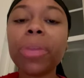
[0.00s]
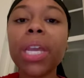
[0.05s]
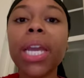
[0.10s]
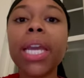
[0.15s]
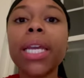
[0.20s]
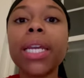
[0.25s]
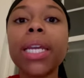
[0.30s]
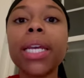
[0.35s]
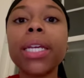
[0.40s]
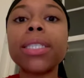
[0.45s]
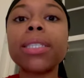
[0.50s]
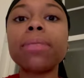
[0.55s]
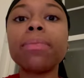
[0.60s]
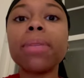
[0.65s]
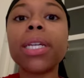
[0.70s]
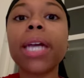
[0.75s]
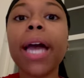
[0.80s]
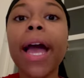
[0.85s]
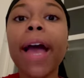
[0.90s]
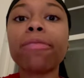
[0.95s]
He needs
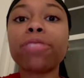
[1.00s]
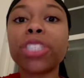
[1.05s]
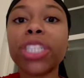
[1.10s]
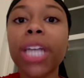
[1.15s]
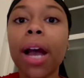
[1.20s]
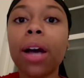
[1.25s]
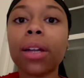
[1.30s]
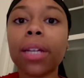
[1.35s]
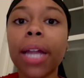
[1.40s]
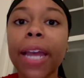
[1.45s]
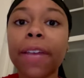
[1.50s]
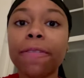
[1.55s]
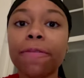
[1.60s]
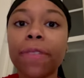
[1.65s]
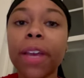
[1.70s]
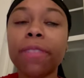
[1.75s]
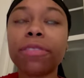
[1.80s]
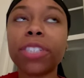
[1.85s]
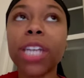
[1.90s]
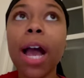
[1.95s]
me to have childlike
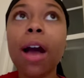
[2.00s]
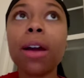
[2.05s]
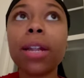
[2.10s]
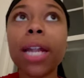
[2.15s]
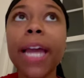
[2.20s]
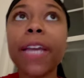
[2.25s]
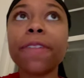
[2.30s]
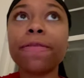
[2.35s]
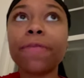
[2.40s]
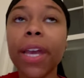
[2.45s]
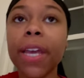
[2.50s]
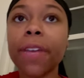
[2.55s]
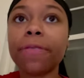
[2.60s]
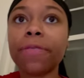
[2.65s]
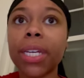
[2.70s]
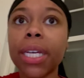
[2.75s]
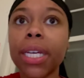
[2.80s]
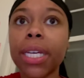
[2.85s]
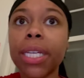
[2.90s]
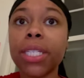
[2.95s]
faith. Childlike faith
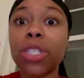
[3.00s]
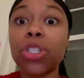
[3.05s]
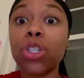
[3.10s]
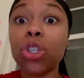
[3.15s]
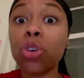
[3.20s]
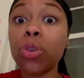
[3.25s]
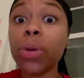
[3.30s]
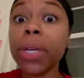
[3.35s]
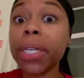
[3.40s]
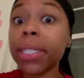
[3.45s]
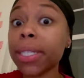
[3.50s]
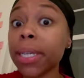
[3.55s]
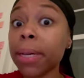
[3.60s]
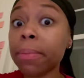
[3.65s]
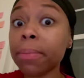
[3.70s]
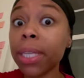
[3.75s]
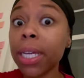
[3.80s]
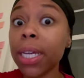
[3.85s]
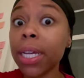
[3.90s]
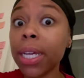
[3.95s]
is doing
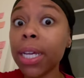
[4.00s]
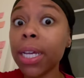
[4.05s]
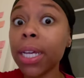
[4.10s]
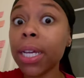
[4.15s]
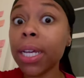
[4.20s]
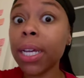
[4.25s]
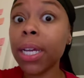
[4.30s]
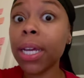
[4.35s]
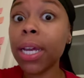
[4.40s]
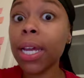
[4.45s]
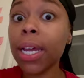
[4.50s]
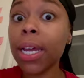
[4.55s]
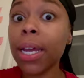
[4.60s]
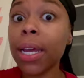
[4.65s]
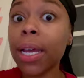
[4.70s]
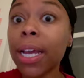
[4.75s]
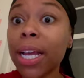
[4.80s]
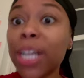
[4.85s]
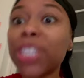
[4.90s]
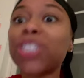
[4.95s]
something
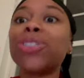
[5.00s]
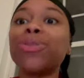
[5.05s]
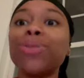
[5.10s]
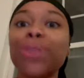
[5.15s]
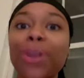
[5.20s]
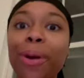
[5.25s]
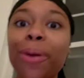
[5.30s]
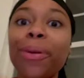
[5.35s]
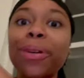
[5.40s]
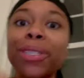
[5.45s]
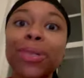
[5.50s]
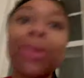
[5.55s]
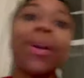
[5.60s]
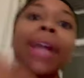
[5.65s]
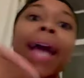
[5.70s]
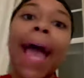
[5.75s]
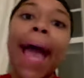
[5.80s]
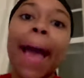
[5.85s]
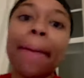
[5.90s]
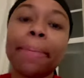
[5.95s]
because you know it's
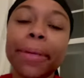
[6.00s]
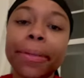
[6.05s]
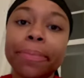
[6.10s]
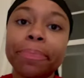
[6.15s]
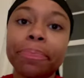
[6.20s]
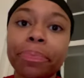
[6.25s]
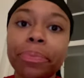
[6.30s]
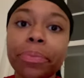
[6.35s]
gonna happen.